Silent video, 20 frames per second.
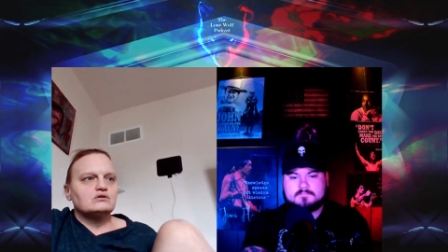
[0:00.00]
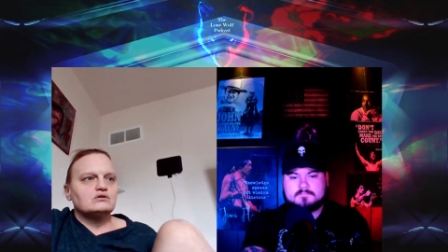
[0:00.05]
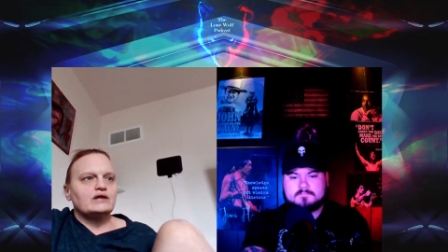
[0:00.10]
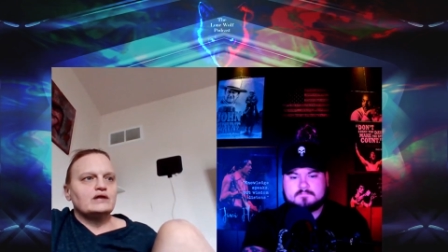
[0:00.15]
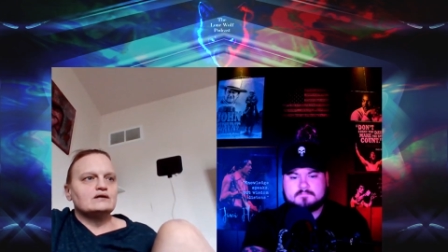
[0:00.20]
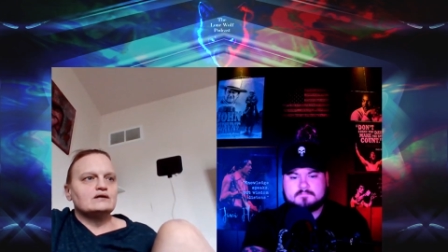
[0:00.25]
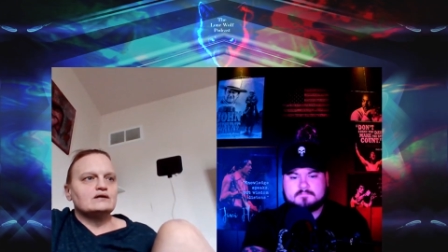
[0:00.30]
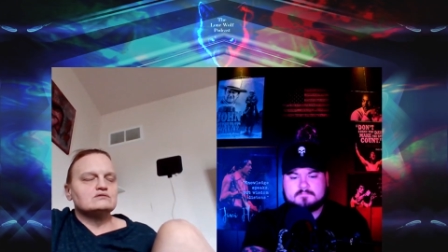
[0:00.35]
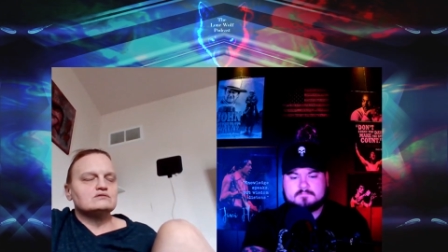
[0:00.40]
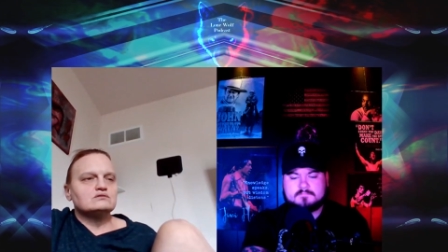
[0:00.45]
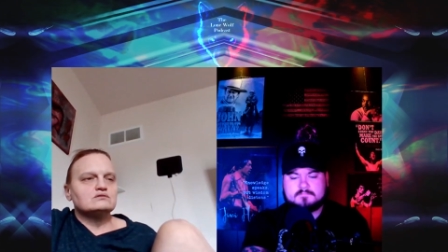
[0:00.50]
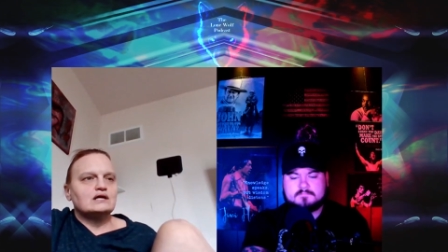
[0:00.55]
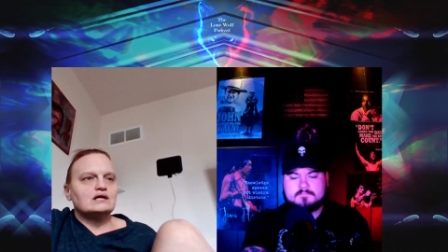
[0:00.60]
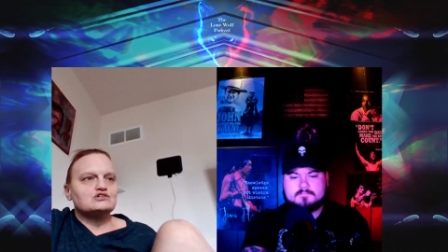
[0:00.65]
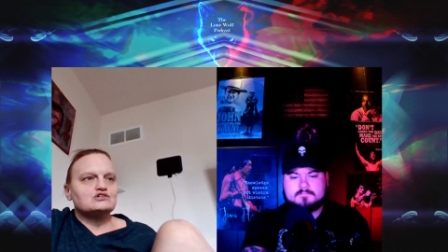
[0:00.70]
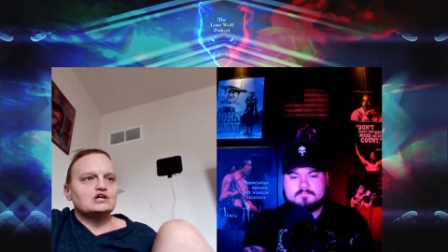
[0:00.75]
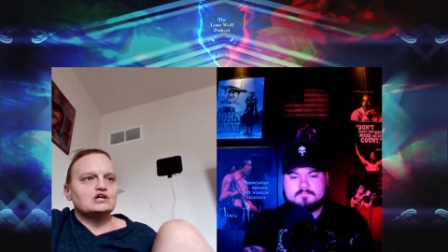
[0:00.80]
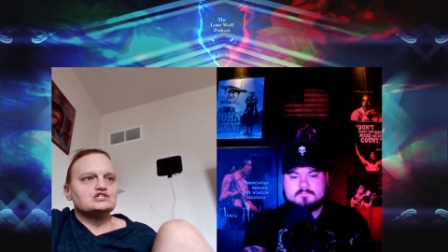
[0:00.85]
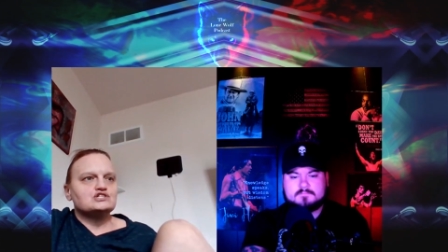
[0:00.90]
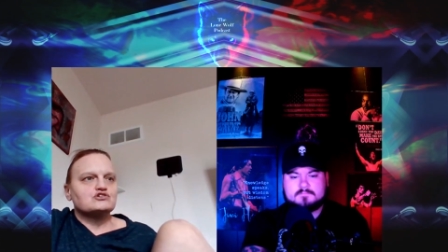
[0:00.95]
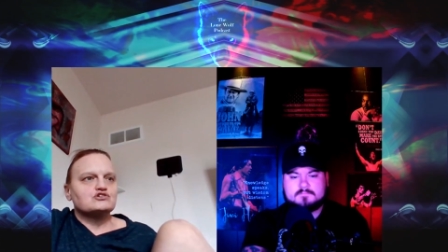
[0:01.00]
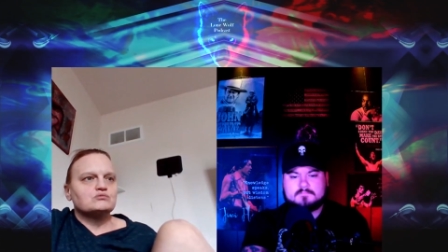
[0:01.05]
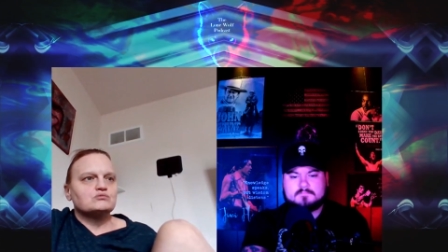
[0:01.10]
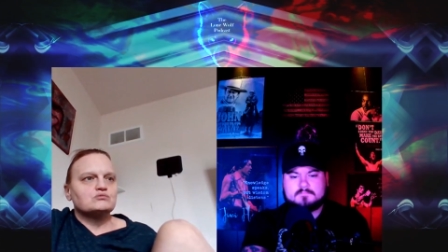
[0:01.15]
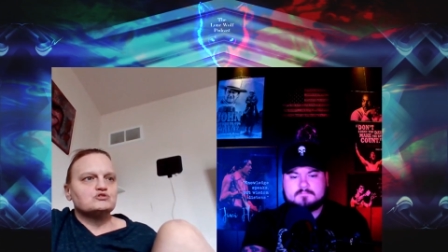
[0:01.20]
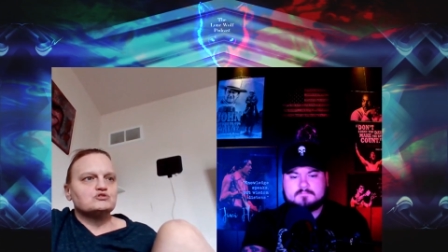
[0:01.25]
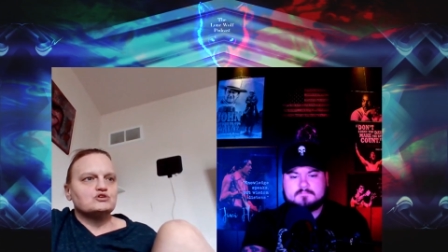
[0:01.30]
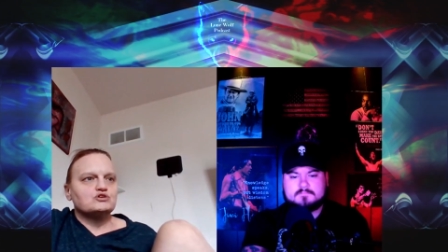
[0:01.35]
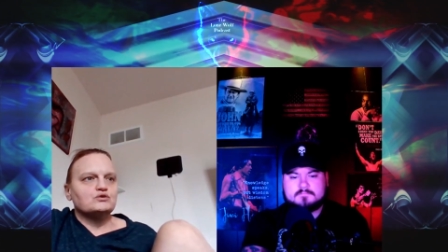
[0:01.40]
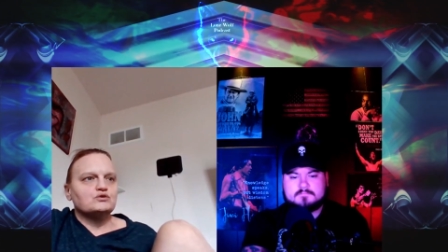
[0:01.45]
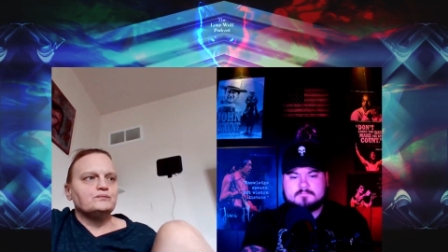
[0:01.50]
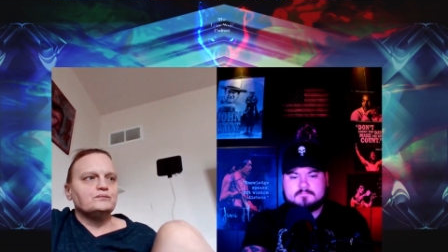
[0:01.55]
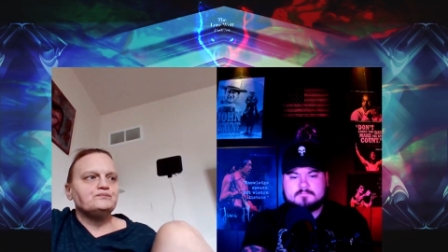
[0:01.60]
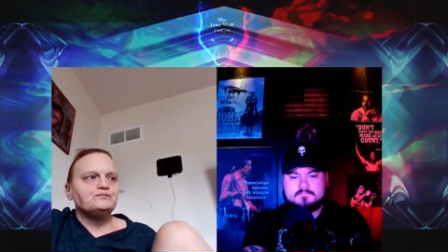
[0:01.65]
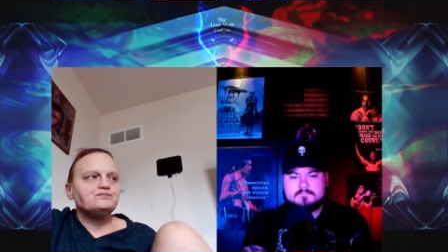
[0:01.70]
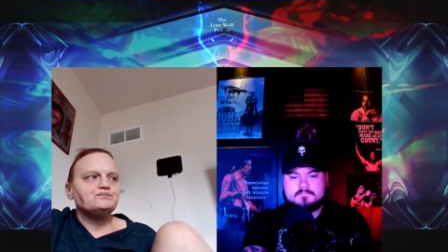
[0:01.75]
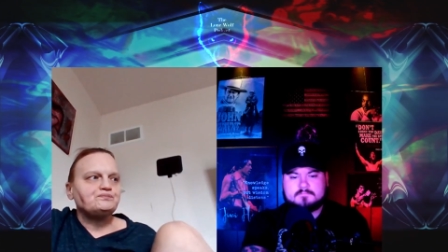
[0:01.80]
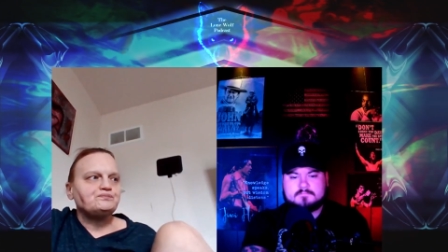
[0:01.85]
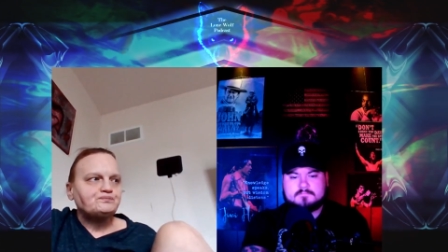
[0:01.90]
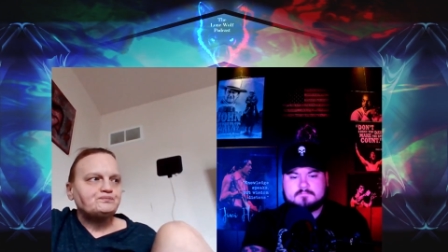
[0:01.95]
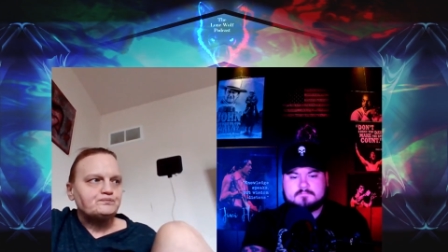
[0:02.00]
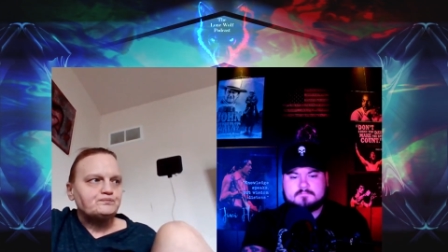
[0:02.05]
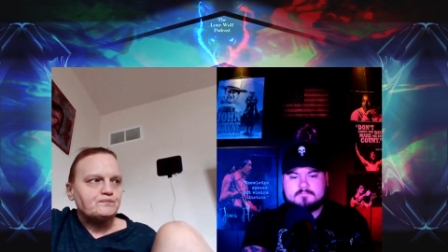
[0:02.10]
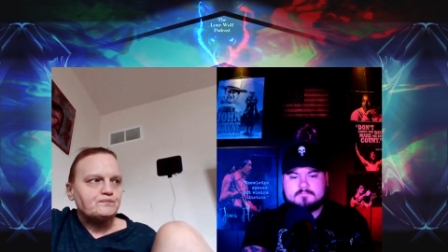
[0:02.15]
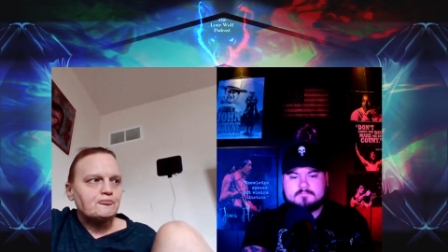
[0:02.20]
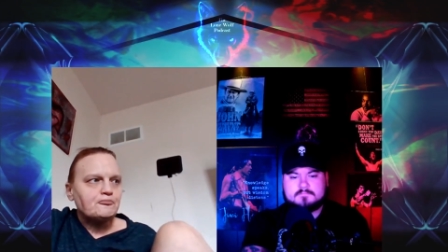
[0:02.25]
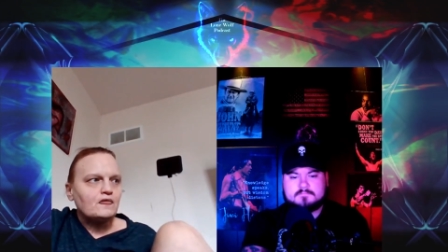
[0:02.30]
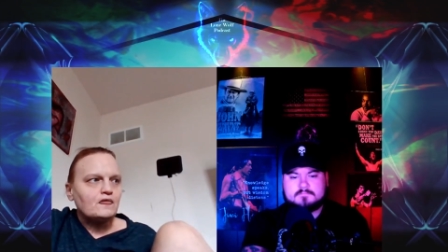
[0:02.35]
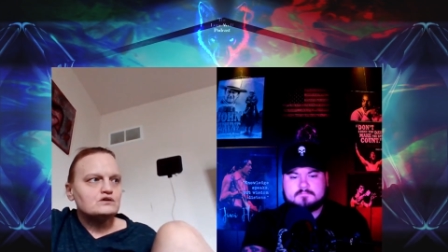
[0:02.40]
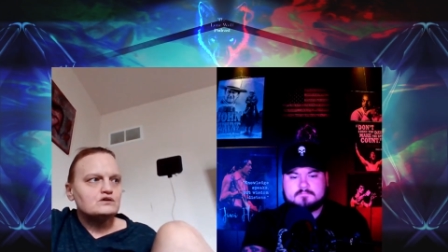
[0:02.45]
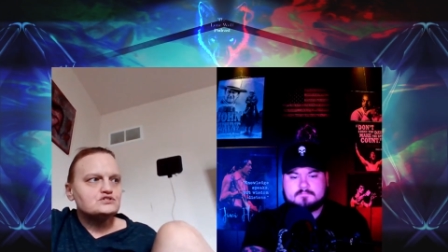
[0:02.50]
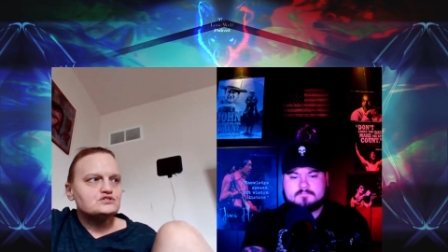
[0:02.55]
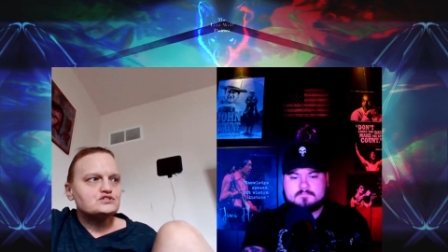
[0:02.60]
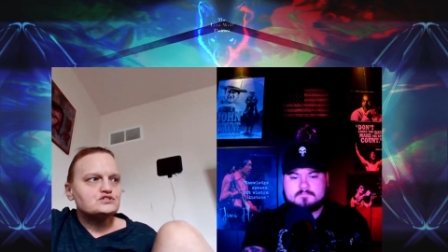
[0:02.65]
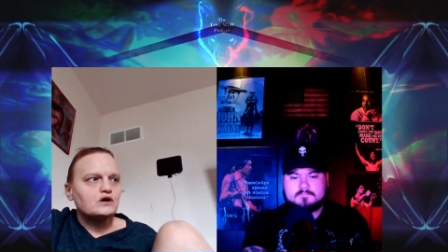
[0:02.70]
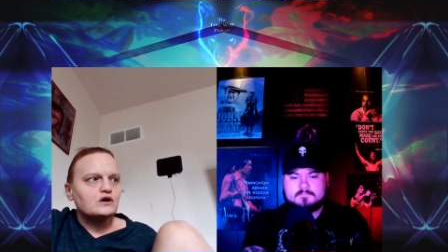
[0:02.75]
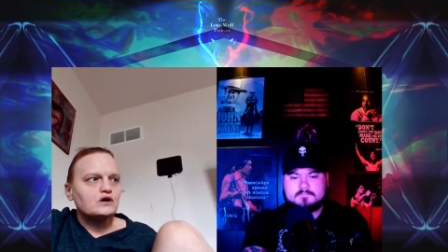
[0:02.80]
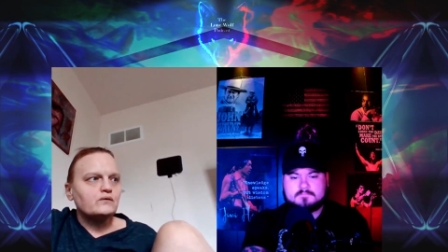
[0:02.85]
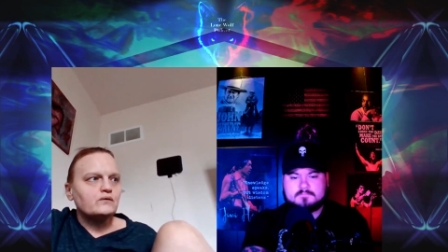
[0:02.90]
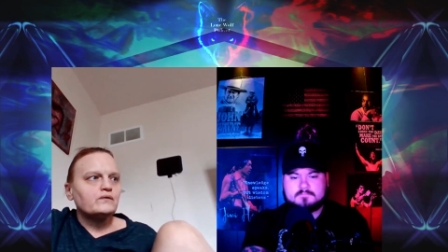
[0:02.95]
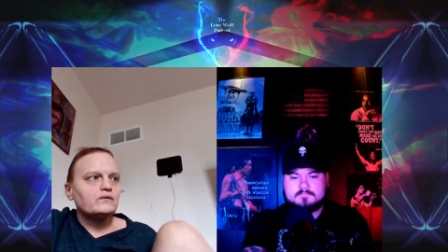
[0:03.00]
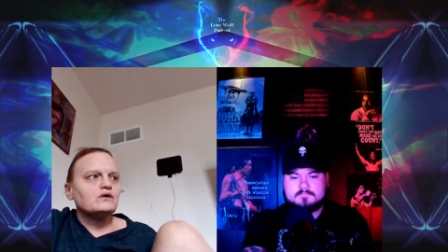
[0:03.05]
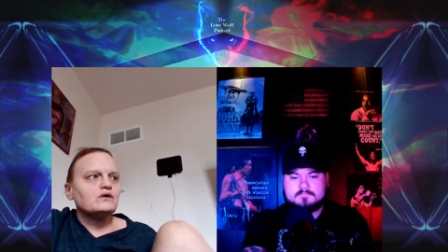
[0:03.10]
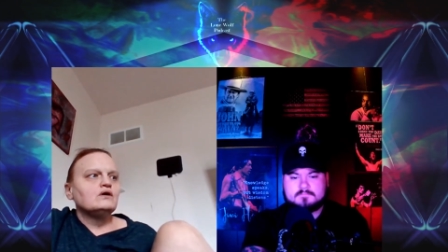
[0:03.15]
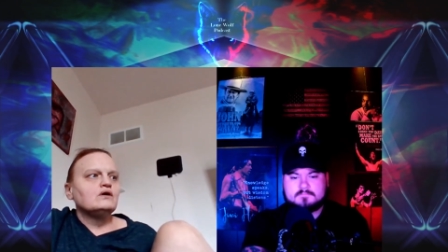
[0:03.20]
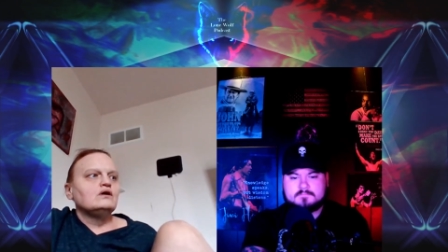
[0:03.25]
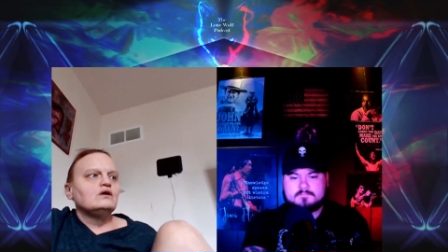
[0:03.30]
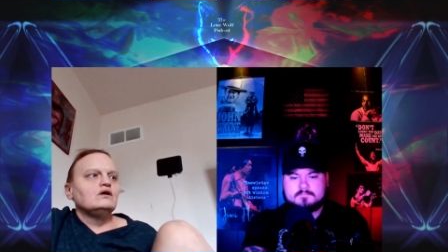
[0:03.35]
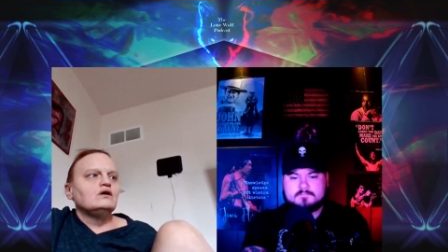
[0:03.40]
or that transcript too. So